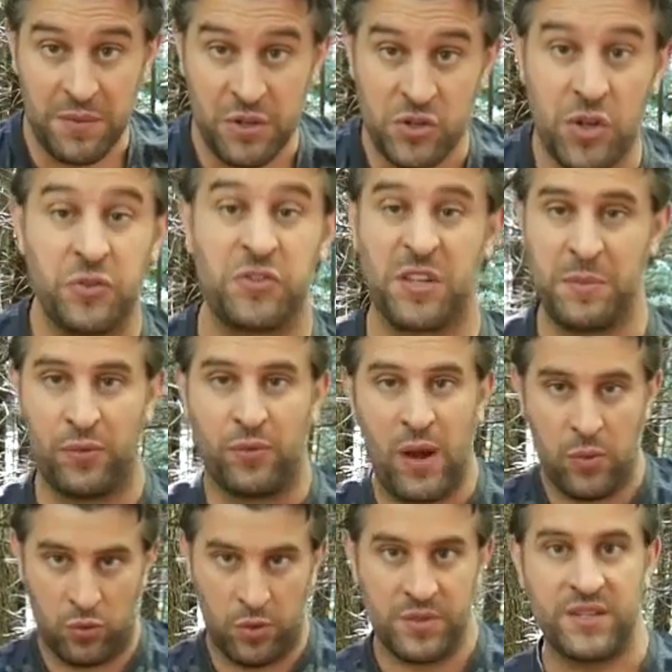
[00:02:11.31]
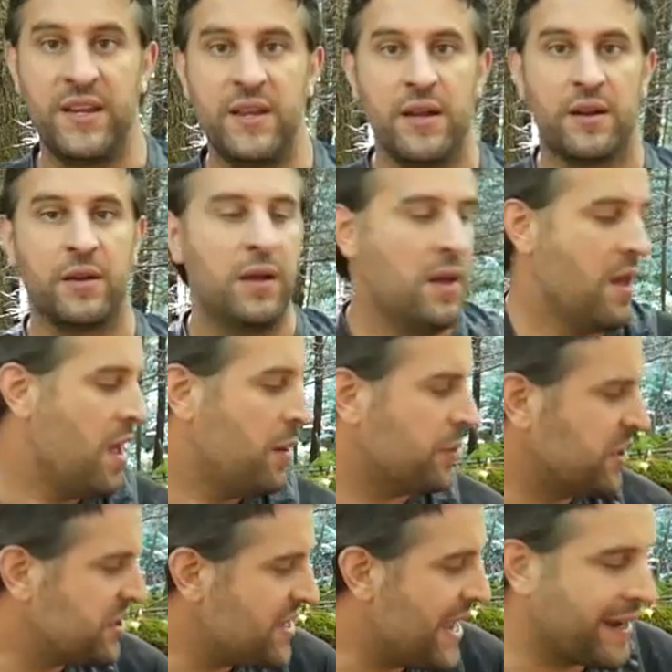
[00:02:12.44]
The shelter is going to be right where I'm sitting here. We're going
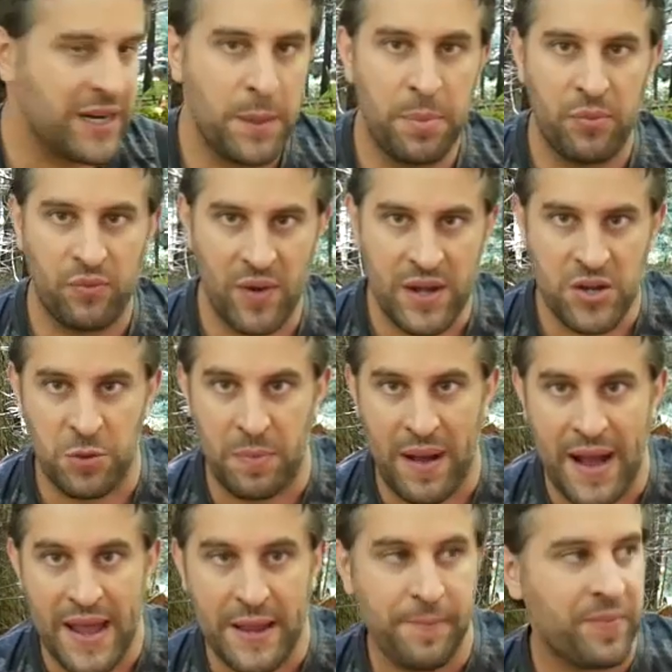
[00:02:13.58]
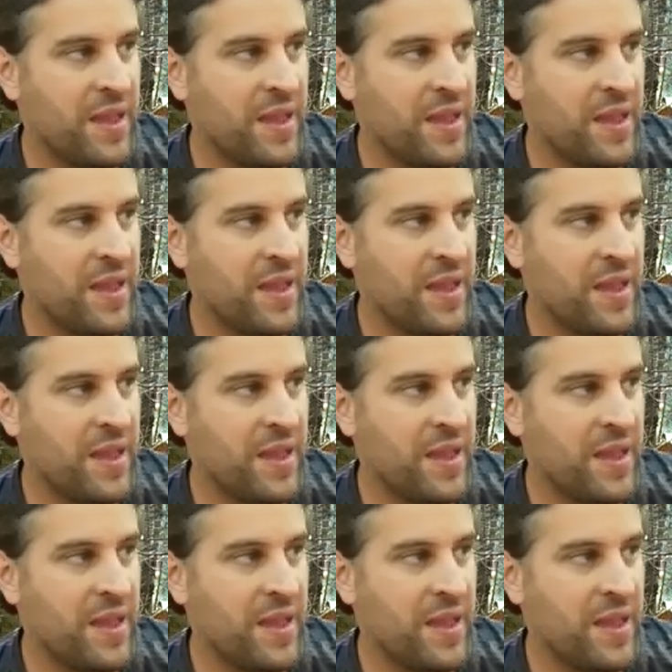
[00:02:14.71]
to stack it up right nearby,